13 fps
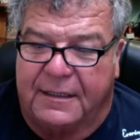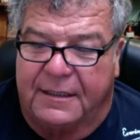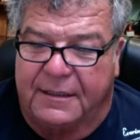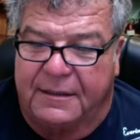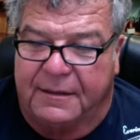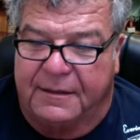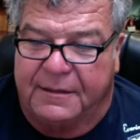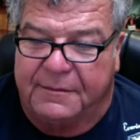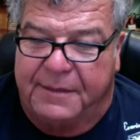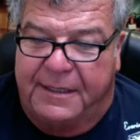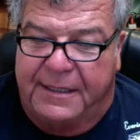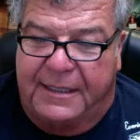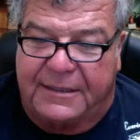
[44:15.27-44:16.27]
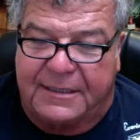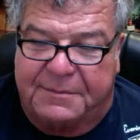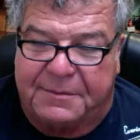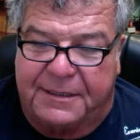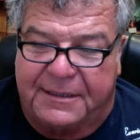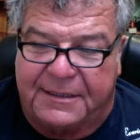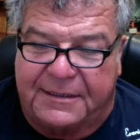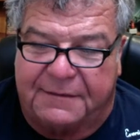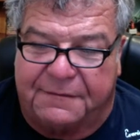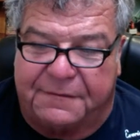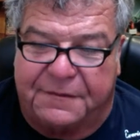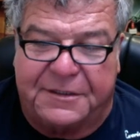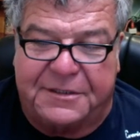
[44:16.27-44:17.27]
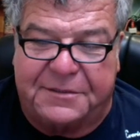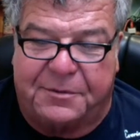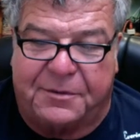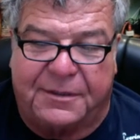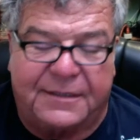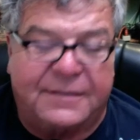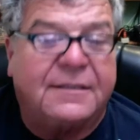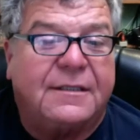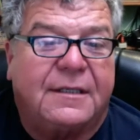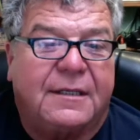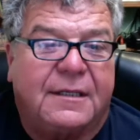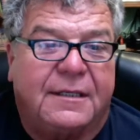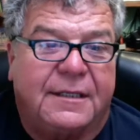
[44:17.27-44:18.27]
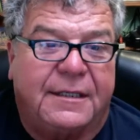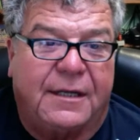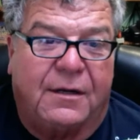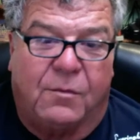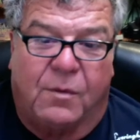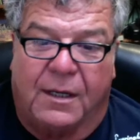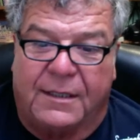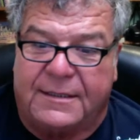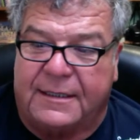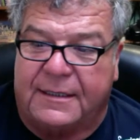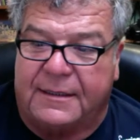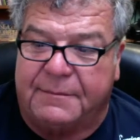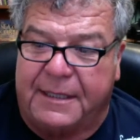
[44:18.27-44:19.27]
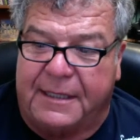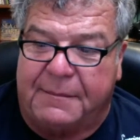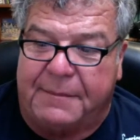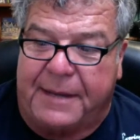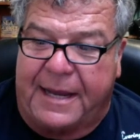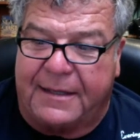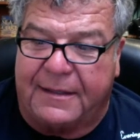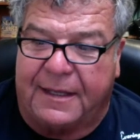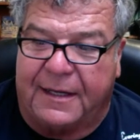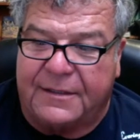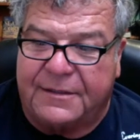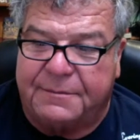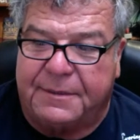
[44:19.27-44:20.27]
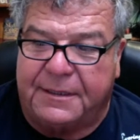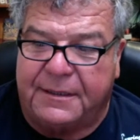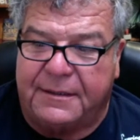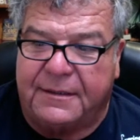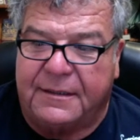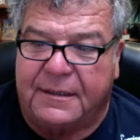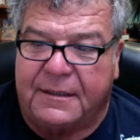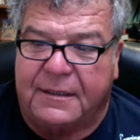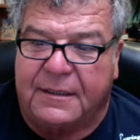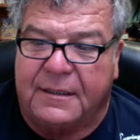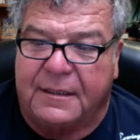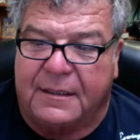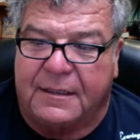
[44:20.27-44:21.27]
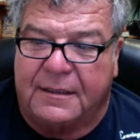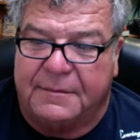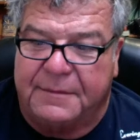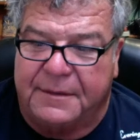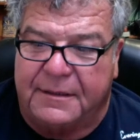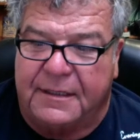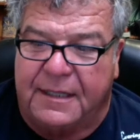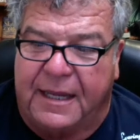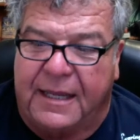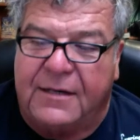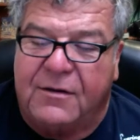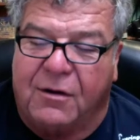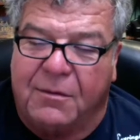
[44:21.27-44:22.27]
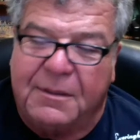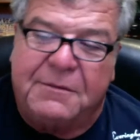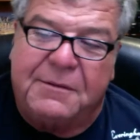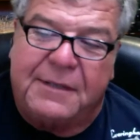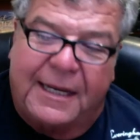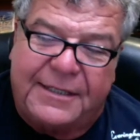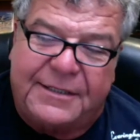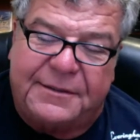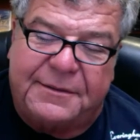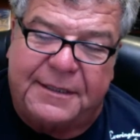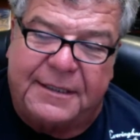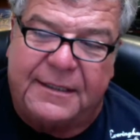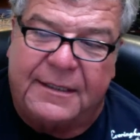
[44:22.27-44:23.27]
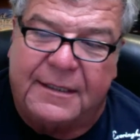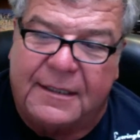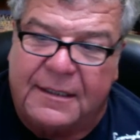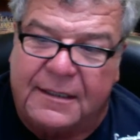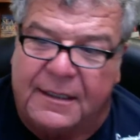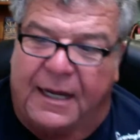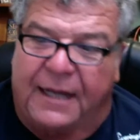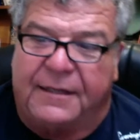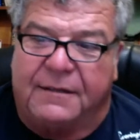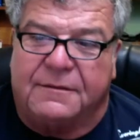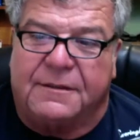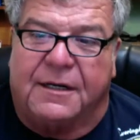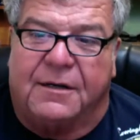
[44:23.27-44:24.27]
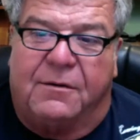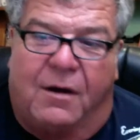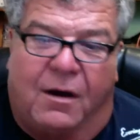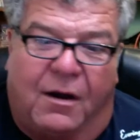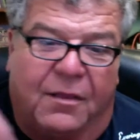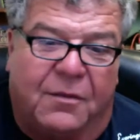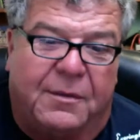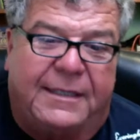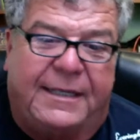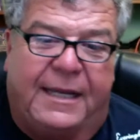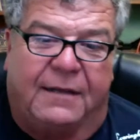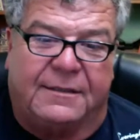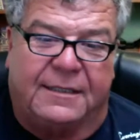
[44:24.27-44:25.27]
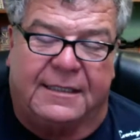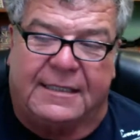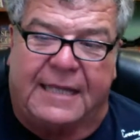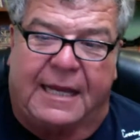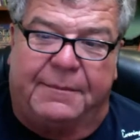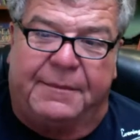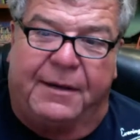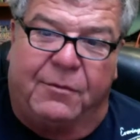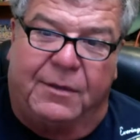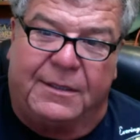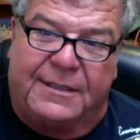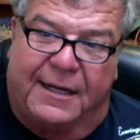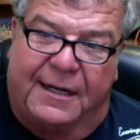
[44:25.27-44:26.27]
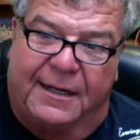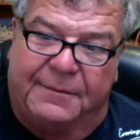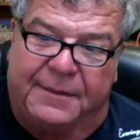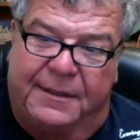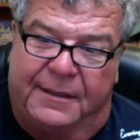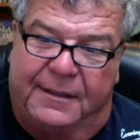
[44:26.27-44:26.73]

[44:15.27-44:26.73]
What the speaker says: You may not just put it just in free spool because you don't want to make a backlash. But and normally when I do it, I don't go all the way down to the depth at one time.